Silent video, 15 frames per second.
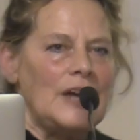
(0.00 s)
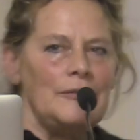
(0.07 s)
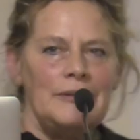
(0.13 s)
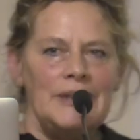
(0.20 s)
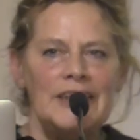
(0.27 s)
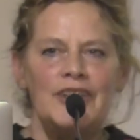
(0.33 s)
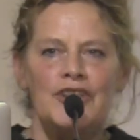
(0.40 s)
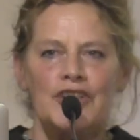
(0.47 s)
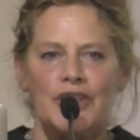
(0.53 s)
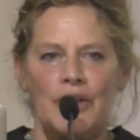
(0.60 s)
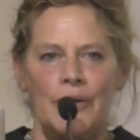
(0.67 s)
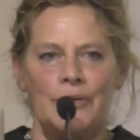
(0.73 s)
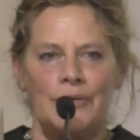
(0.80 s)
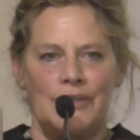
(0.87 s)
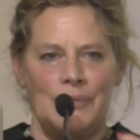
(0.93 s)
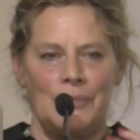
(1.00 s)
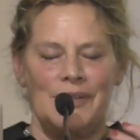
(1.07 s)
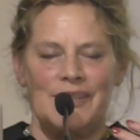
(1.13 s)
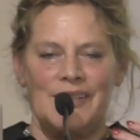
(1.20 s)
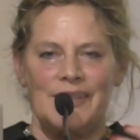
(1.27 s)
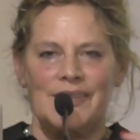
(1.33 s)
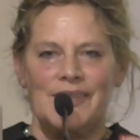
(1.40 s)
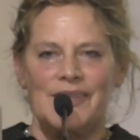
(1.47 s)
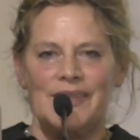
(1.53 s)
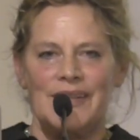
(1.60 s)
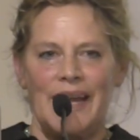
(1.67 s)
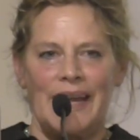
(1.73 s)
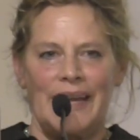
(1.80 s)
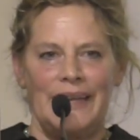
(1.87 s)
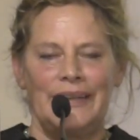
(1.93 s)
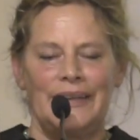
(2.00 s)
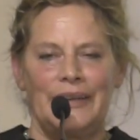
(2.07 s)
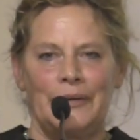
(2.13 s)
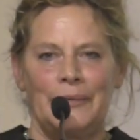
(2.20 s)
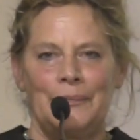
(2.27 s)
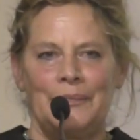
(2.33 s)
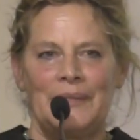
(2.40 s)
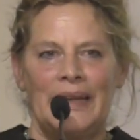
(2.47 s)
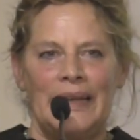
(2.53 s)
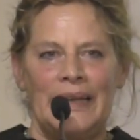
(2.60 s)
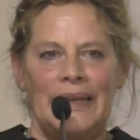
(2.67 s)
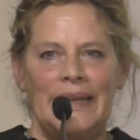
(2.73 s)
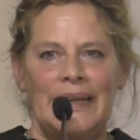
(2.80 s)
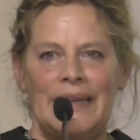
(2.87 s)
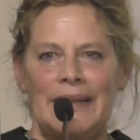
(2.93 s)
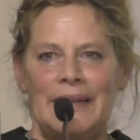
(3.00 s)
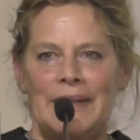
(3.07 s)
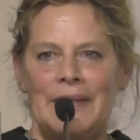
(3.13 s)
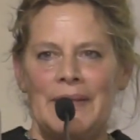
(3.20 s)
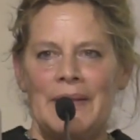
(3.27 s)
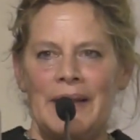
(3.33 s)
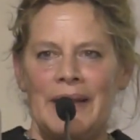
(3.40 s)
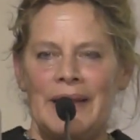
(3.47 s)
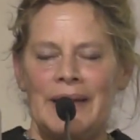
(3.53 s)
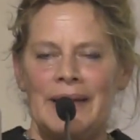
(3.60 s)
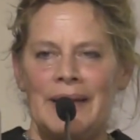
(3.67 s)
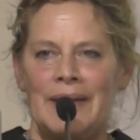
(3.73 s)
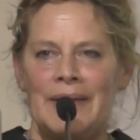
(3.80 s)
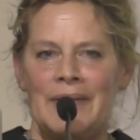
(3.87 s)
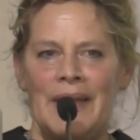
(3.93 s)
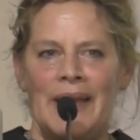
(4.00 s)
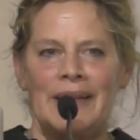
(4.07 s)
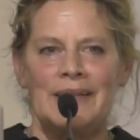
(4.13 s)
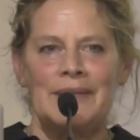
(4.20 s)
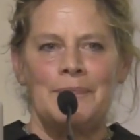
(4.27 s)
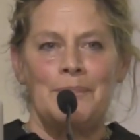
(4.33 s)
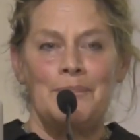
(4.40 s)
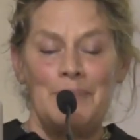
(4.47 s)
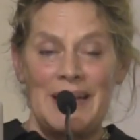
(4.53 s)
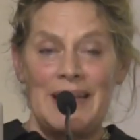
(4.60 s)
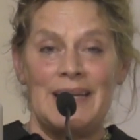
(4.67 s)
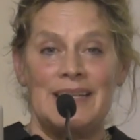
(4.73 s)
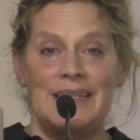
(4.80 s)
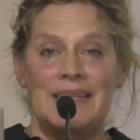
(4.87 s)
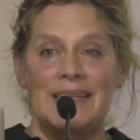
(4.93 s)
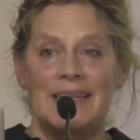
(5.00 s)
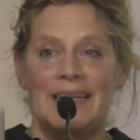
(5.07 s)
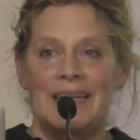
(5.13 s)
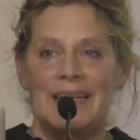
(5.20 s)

really shows what's at stake in that bid